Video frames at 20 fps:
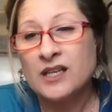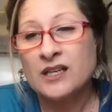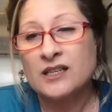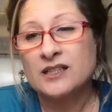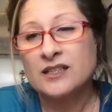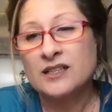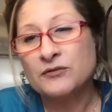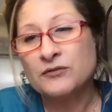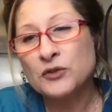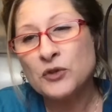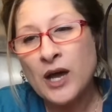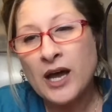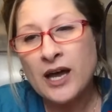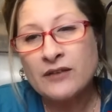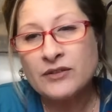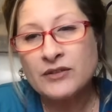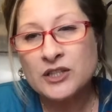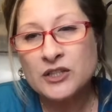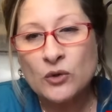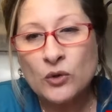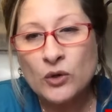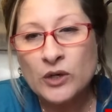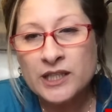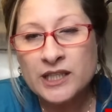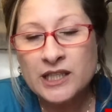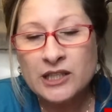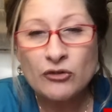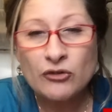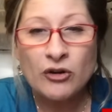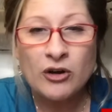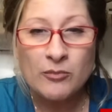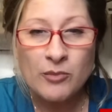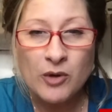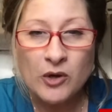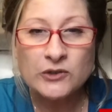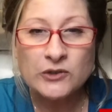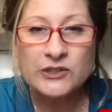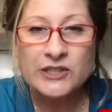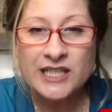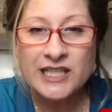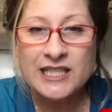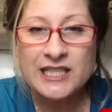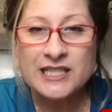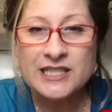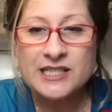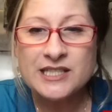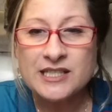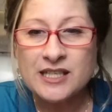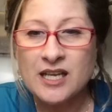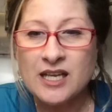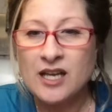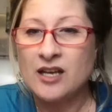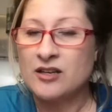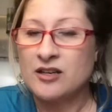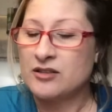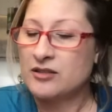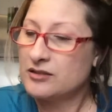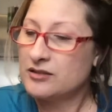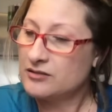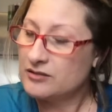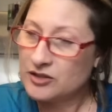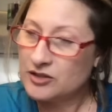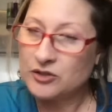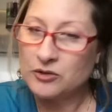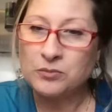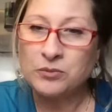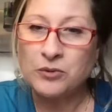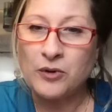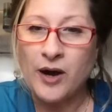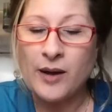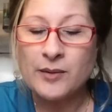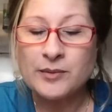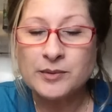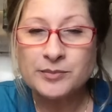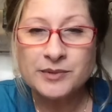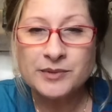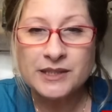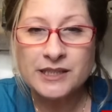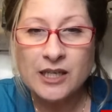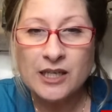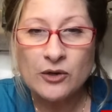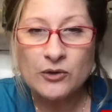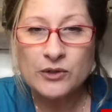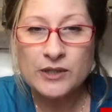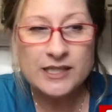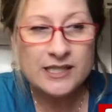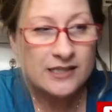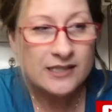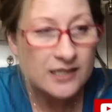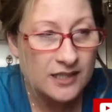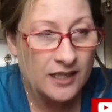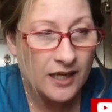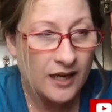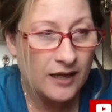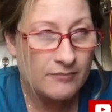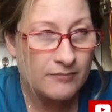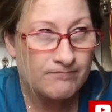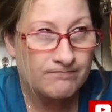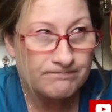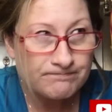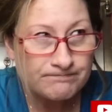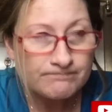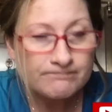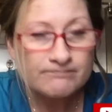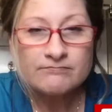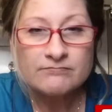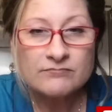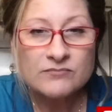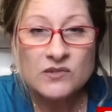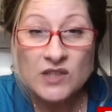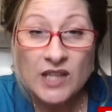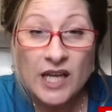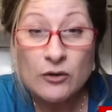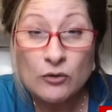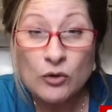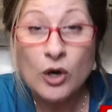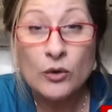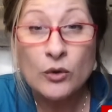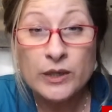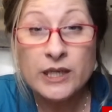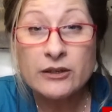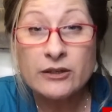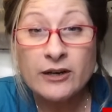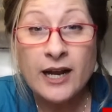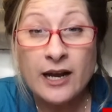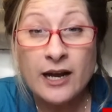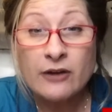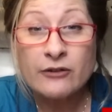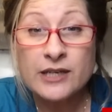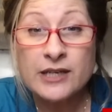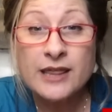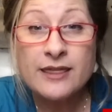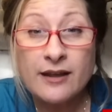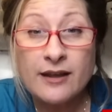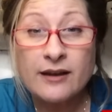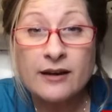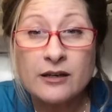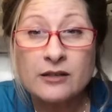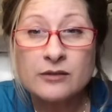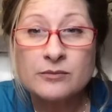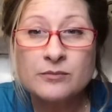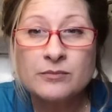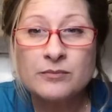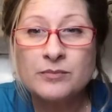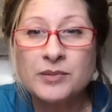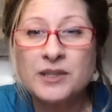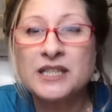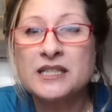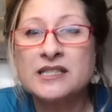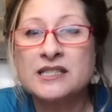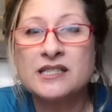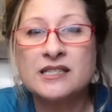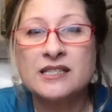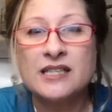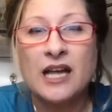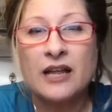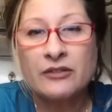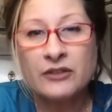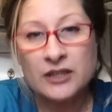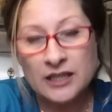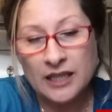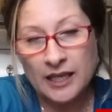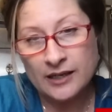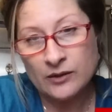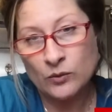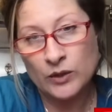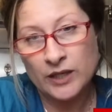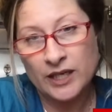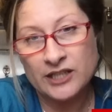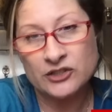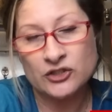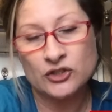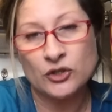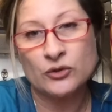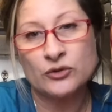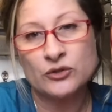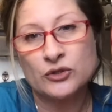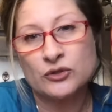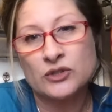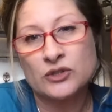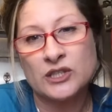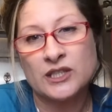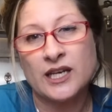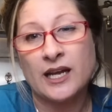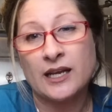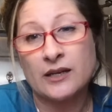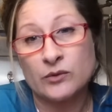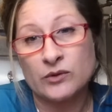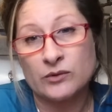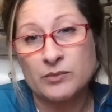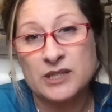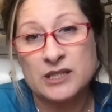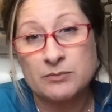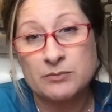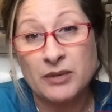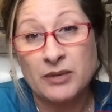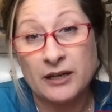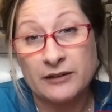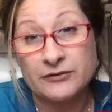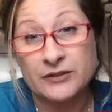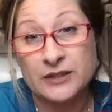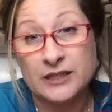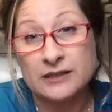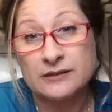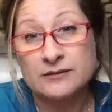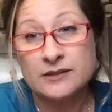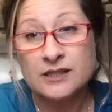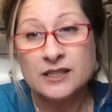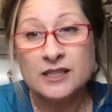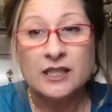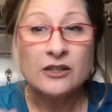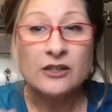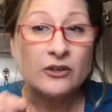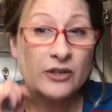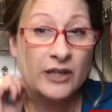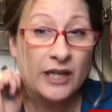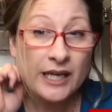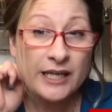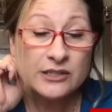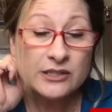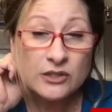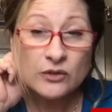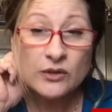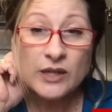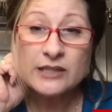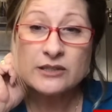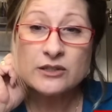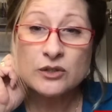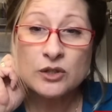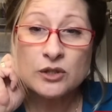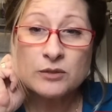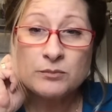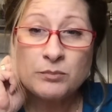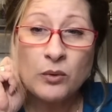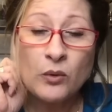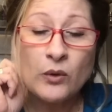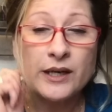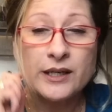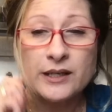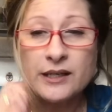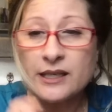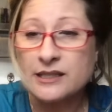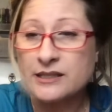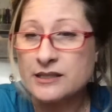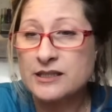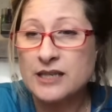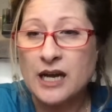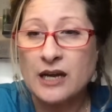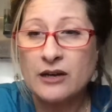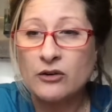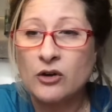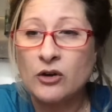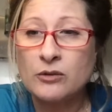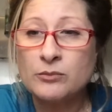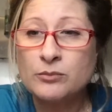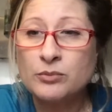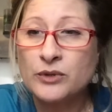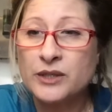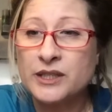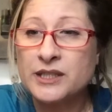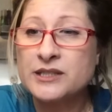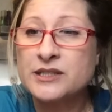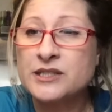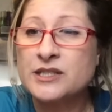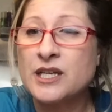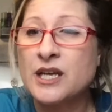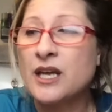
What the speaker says: If you have a Yorkie or a Maltese, you'll probably notice that they grow ear hair in there, but it's nothing like what I showed you tonight with Miss Buffy. Okay, so that's a good point. Yes, not all breeds